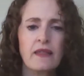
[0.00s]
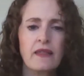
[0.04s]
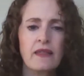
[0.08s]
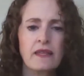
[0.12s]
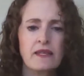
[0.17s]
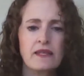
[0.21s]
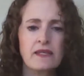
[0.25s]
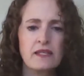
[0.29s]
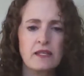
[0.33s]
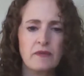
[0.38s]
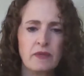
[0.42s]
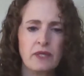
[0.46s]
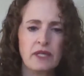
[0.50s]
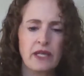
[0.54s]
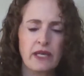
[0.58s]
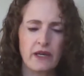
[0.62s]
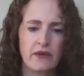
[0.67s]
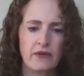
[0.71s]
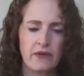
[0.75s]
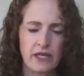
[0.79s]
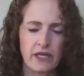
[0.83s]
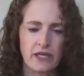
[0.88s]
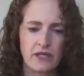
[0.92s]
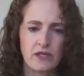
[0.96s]
the
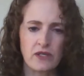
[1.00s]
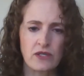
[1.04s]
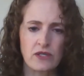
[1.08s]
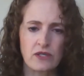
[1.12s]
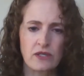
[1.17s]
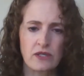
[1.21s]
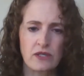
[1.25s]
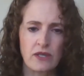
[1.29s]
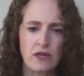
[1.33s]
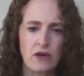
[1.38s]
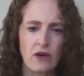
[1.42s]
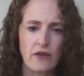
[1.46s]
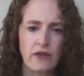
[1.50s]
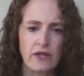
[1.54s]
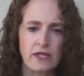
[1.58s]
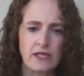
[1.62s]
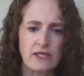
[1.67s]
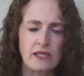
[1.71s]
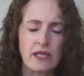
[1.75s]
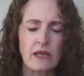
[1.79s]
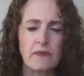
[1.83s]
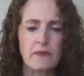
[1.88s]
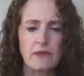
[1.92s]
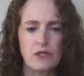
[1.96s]
similarities are the
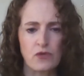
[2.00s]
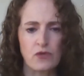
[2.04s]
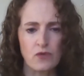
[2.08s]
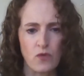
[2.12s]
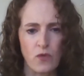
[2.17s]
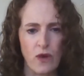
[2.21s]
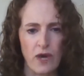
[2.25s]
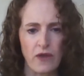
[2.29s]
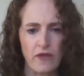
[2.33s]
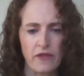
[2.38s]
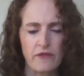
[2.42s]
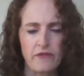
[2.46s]
same as well.